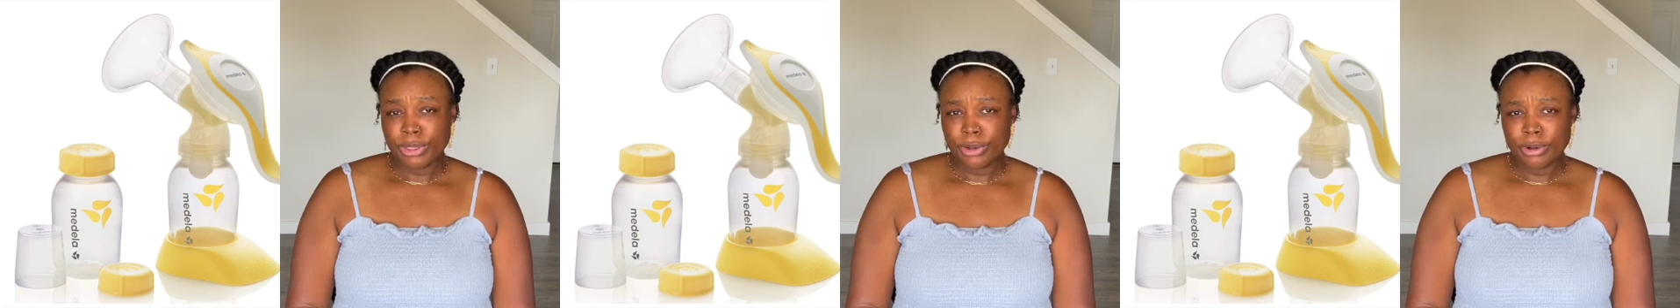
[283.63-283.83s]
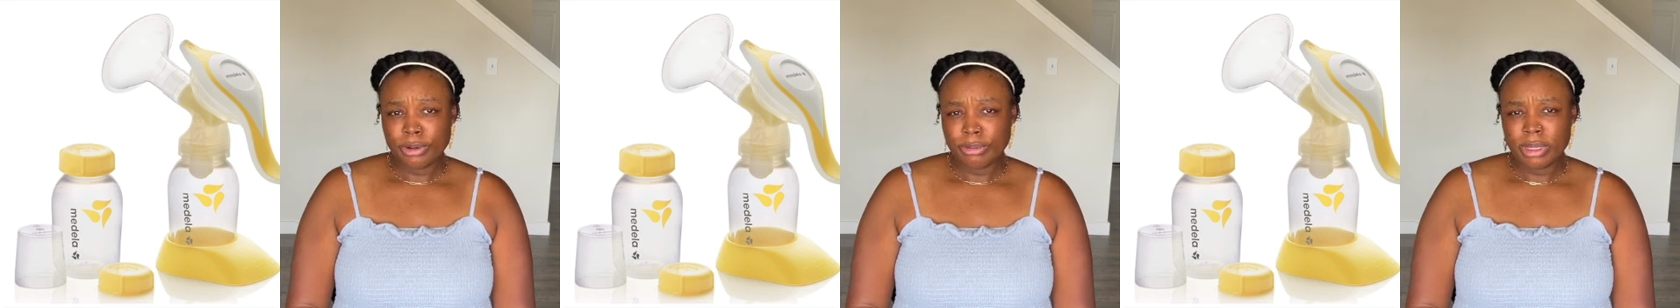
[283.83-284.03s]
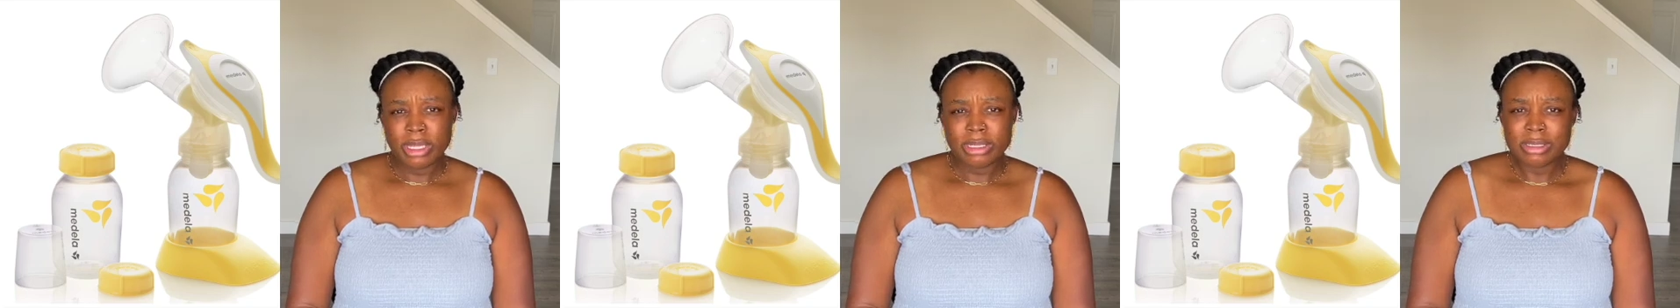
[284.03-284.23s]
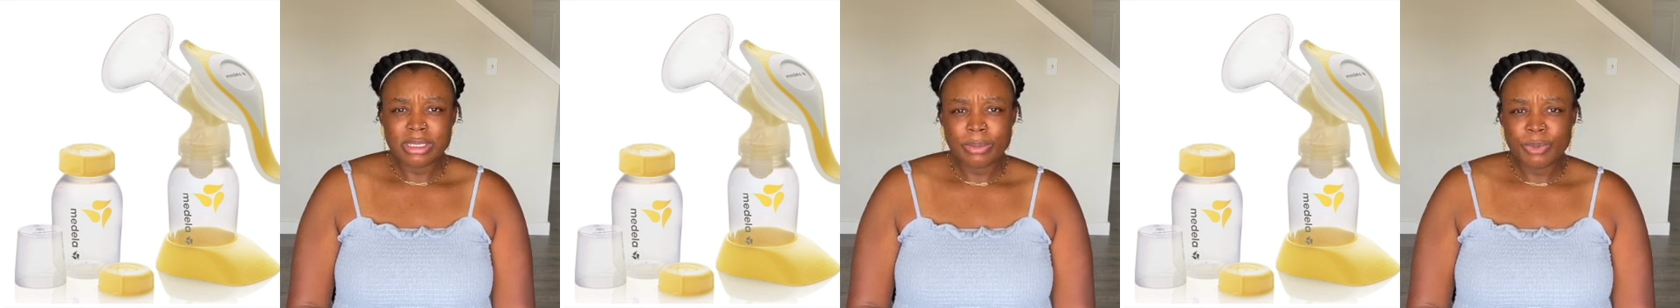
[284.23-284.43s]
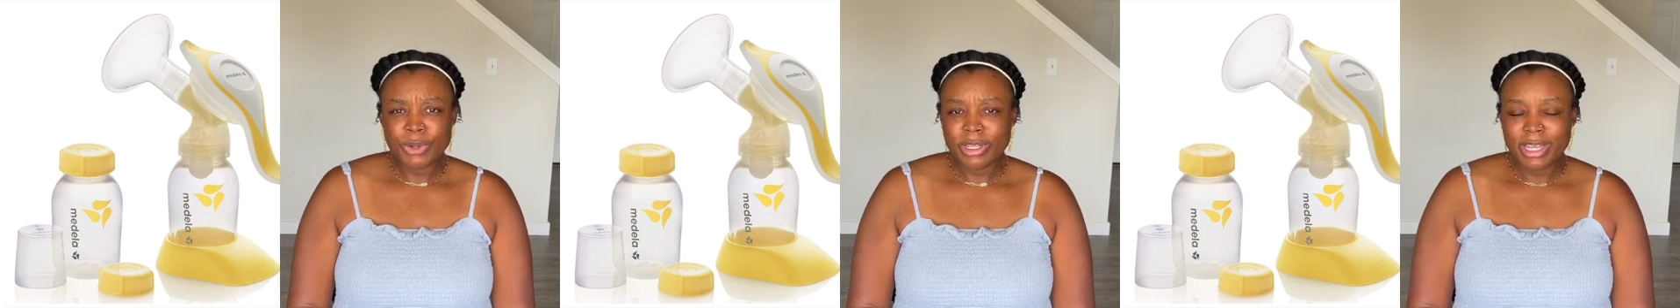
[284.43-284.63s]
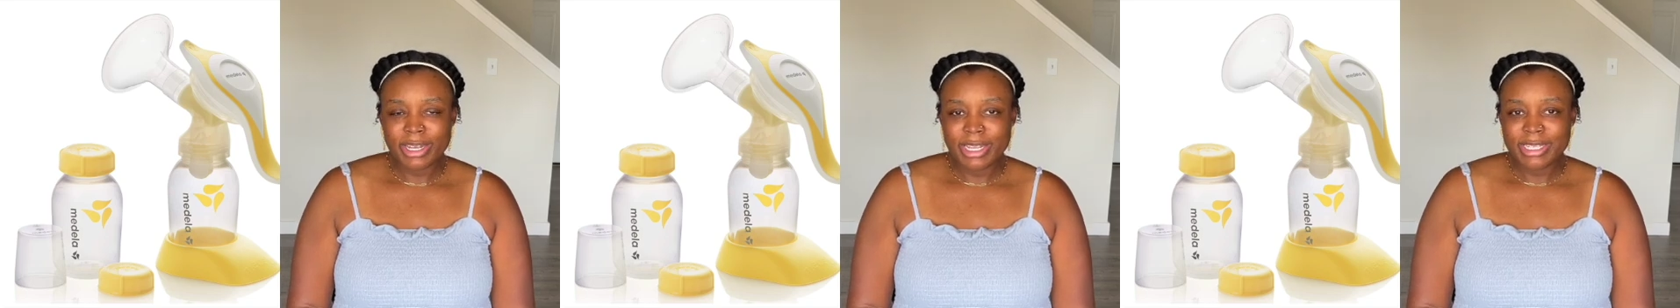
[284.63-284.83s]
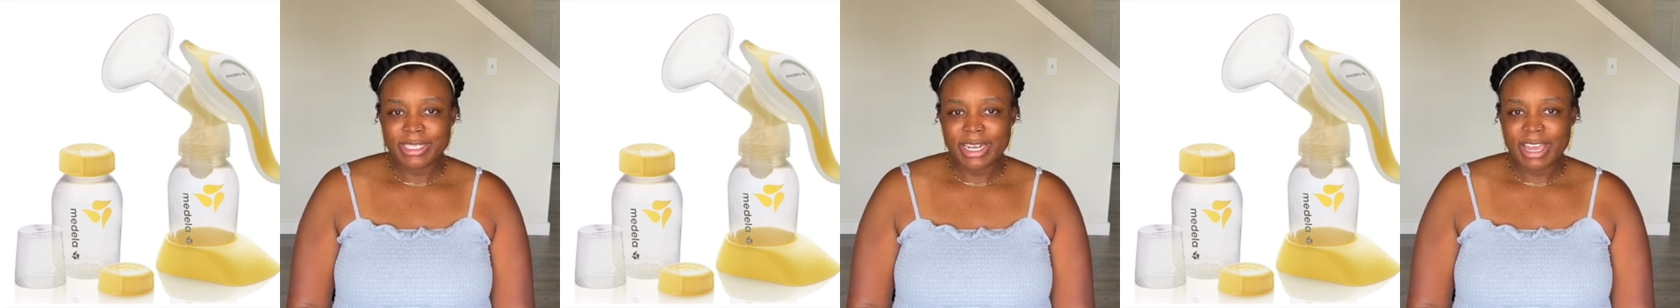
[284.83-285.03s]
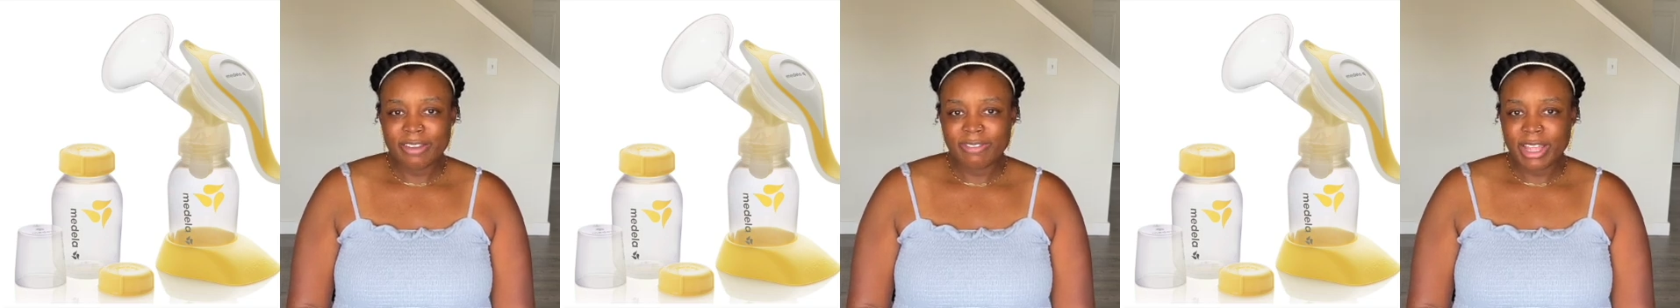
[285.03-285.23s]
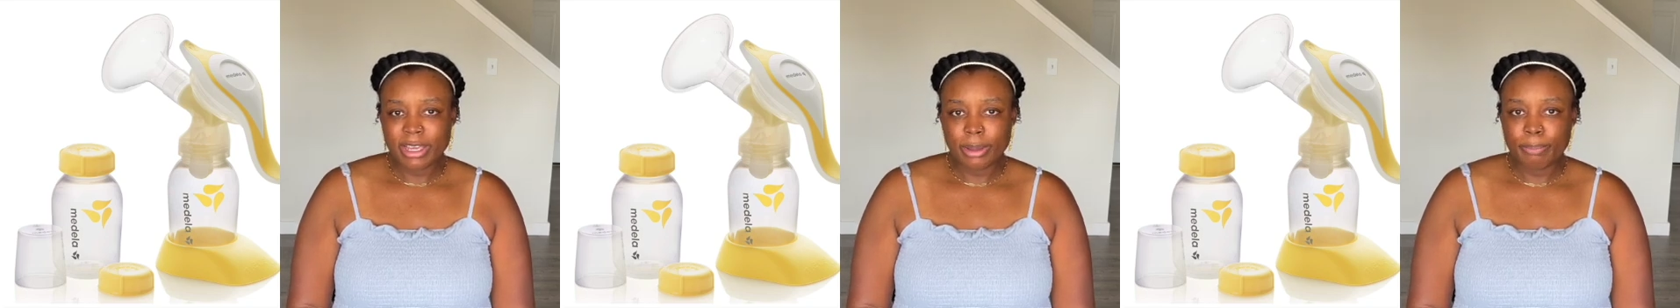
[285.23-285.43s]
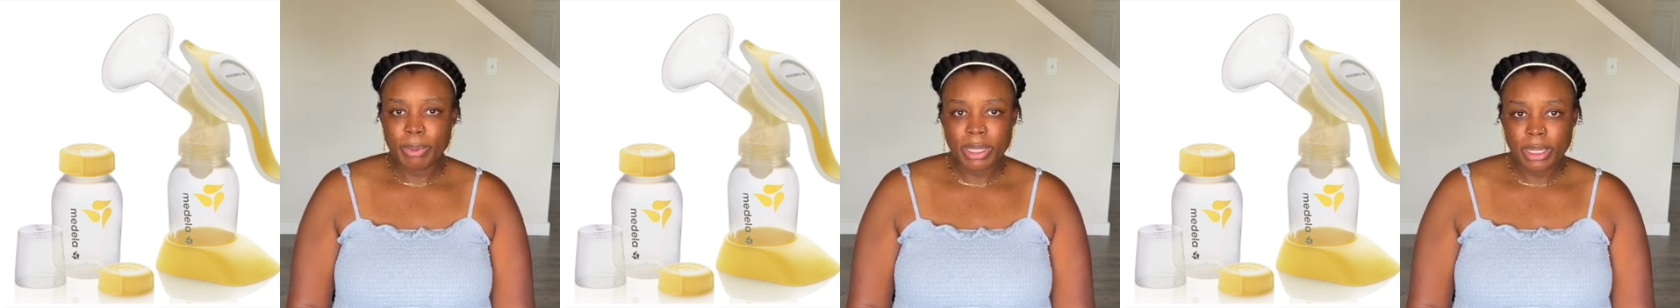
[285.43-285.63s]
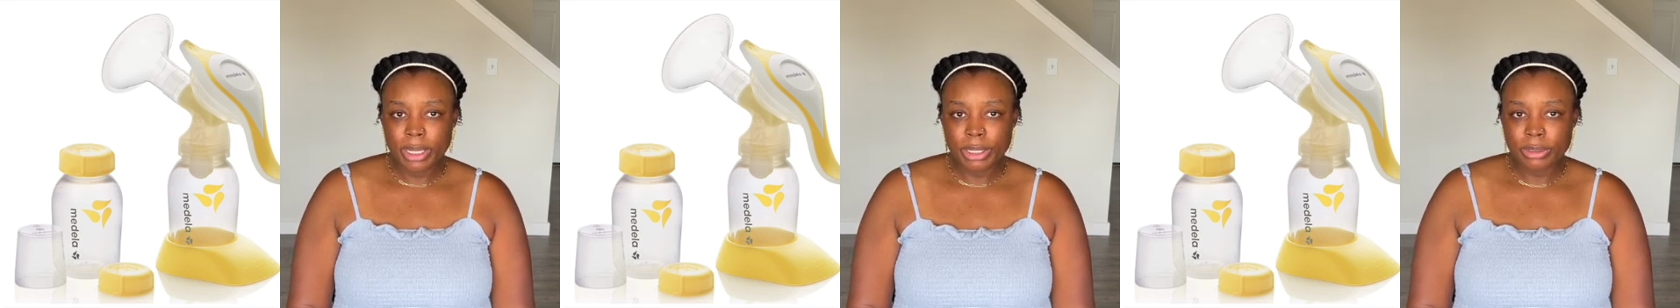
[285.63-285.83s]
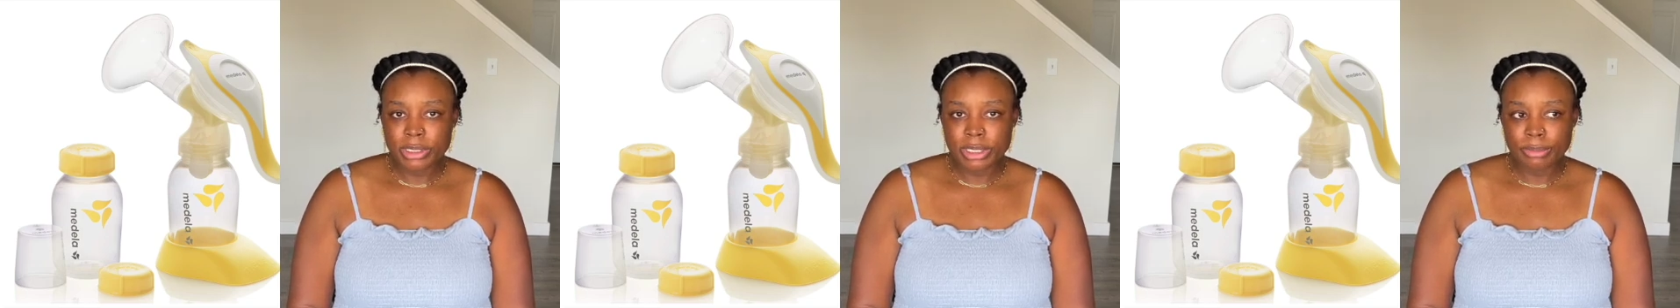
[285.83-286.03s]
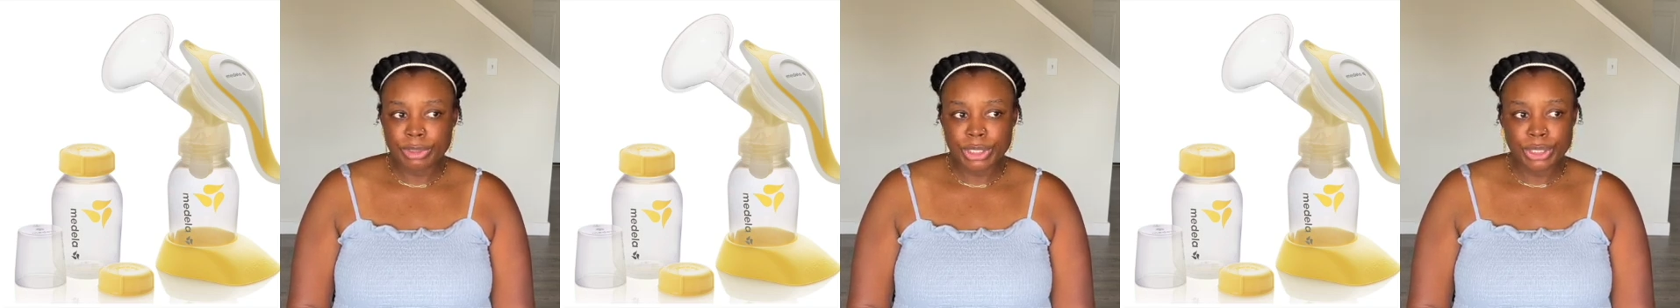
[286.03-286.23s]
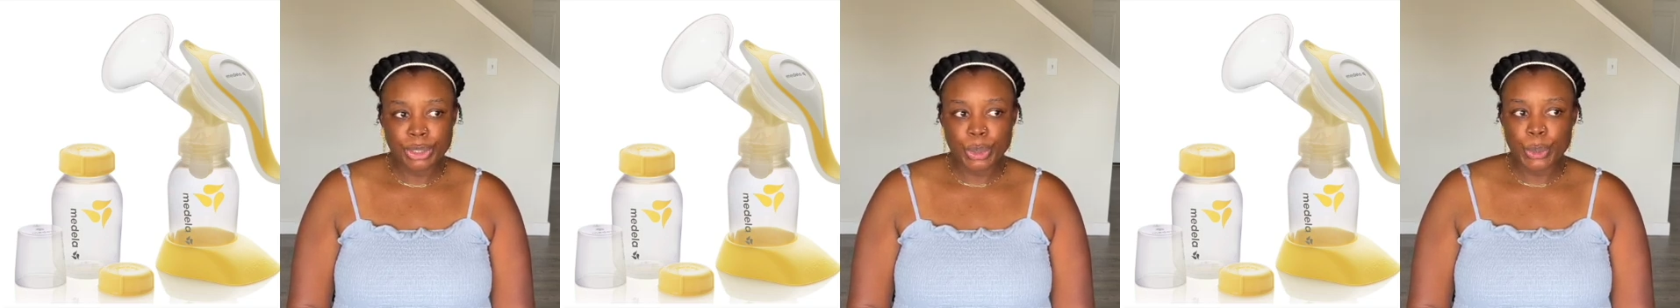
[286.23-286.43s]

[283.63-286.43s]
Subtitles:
you're in somewhere that doesn't have like a plug or something,